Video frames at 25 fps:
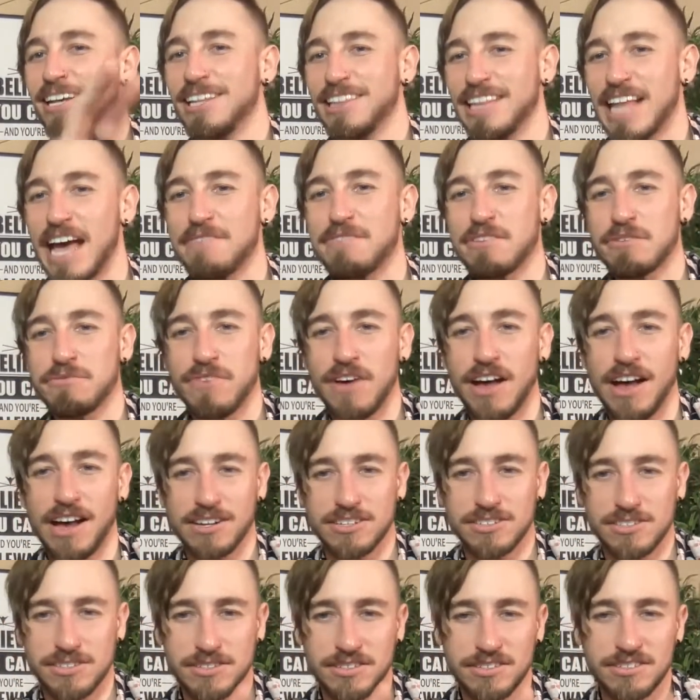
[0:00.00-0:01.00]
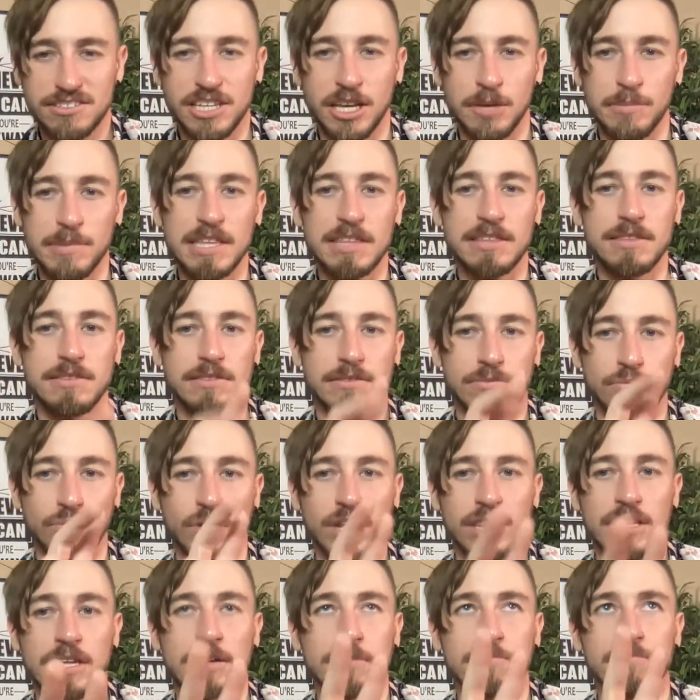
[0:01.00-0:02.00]
Laughing Fox, tell me
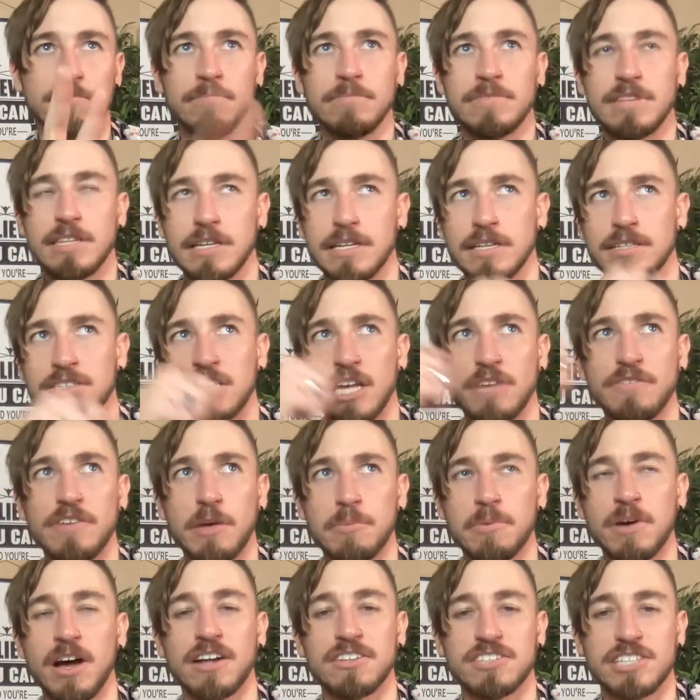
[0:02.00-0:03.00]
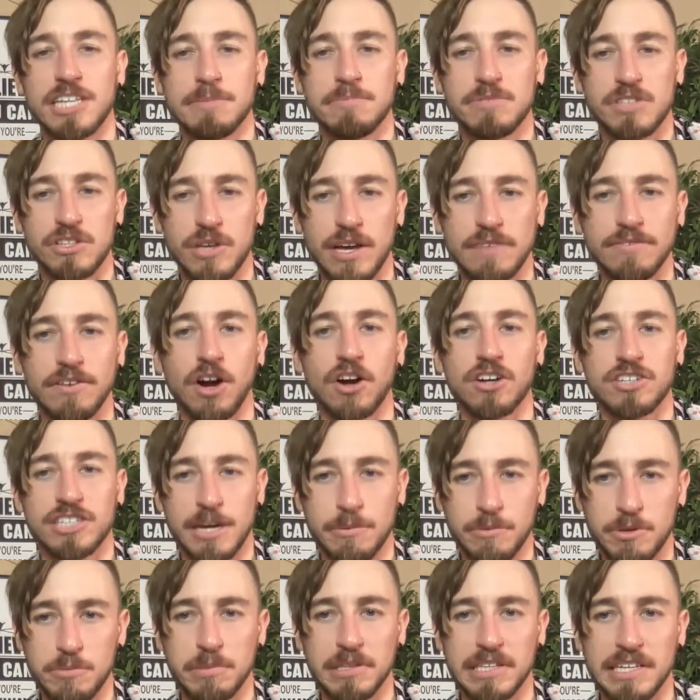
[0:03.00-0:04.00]
one of the self-help concepts you have a hard
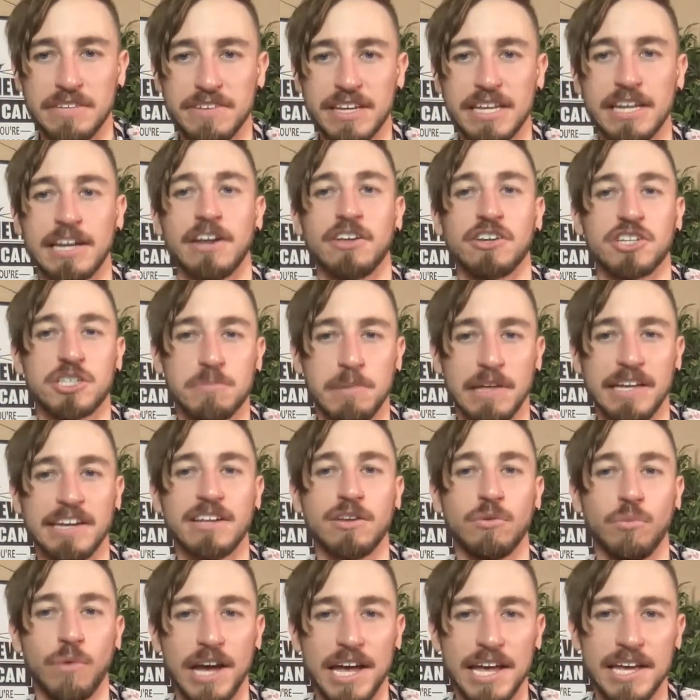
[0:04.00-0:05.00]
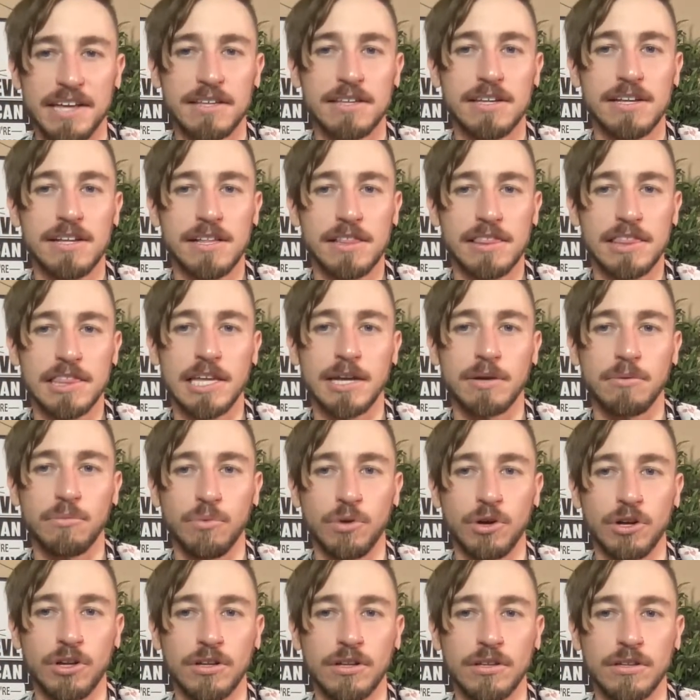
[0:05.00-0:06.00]
time with believing and I'll explain it in a way that
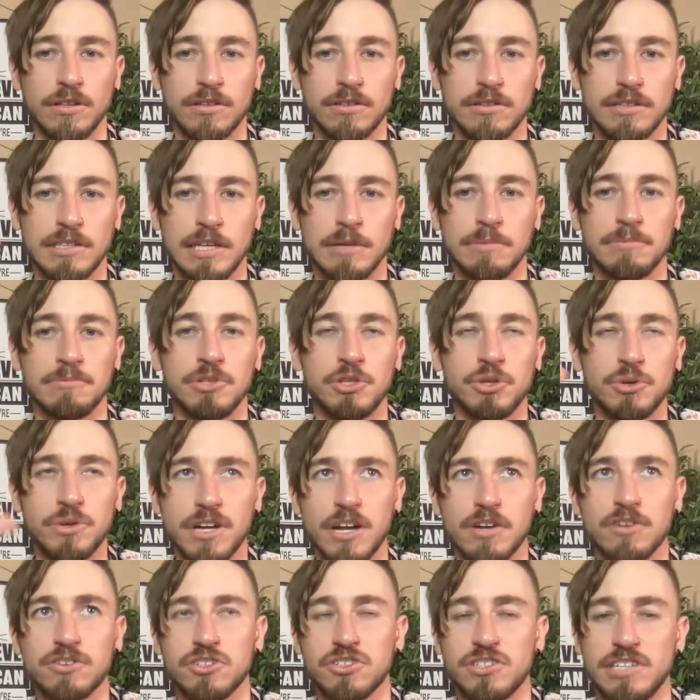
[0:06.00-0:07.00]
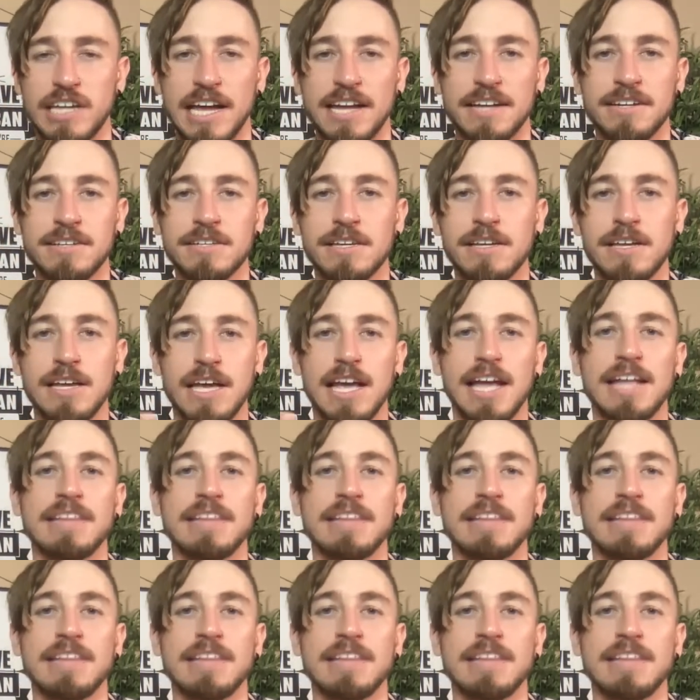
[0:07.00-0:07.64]
will, that you can understand.